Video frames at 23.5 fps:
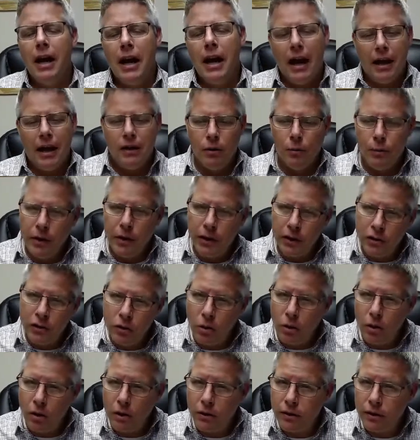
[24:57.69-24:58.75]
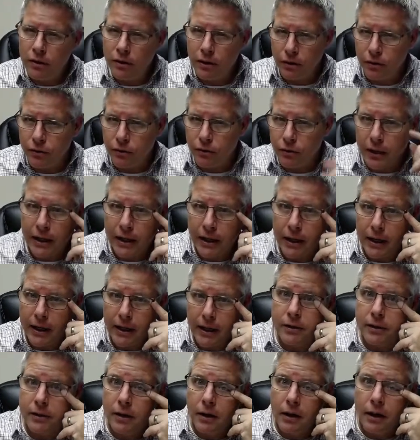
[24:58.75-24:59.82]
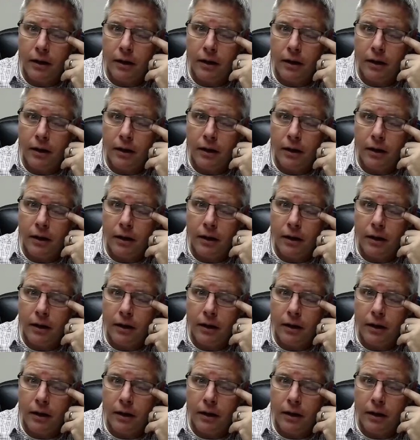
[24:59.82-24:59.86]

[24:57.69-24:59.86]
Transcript: and then we ignore the three kings